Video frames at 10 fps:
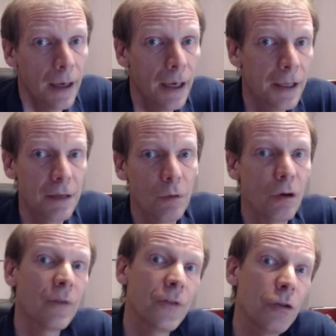And he
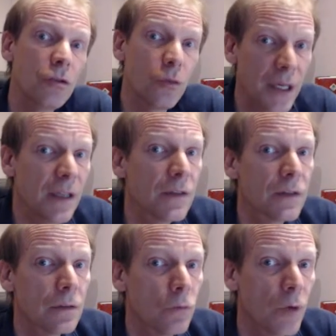wrote a few
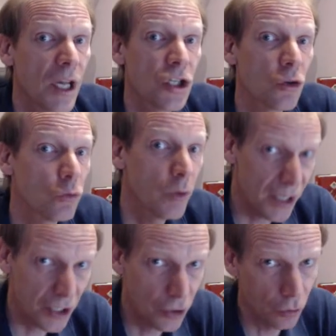tweets which
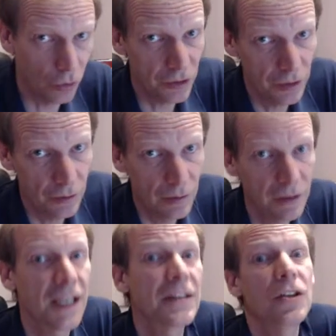ridiculed
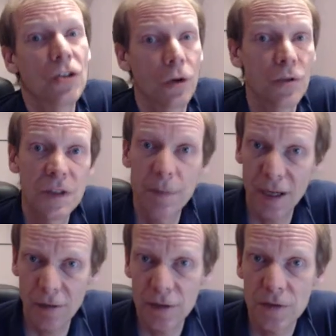Leslie Jones's
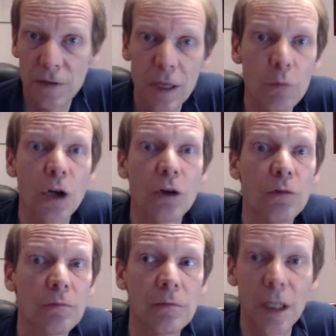appearance. They were
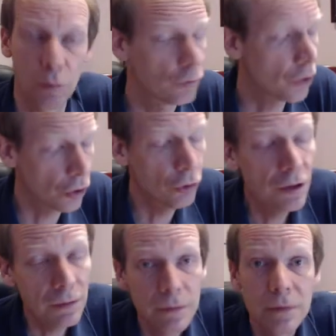rude,
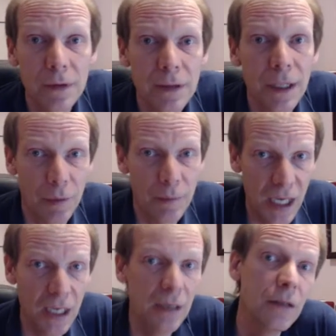they were
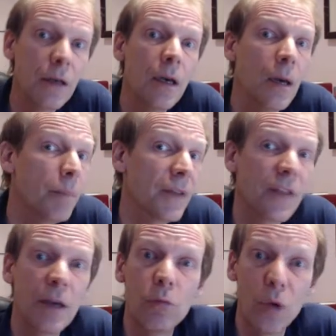mean, but
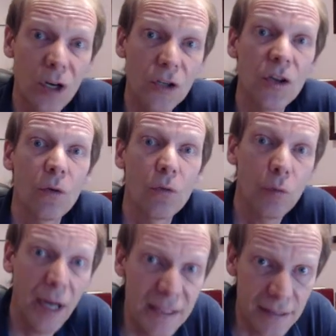they weren't
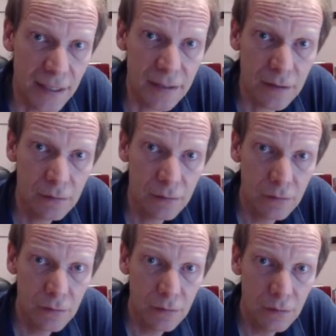racist
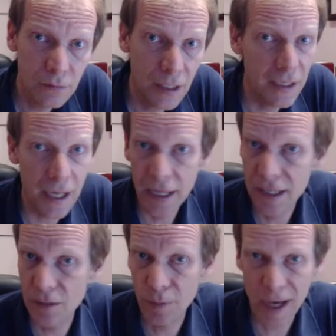in
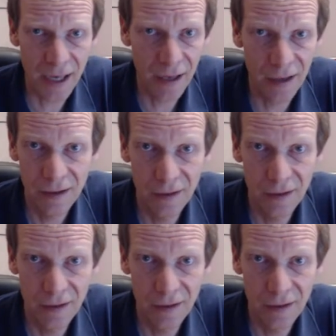any way.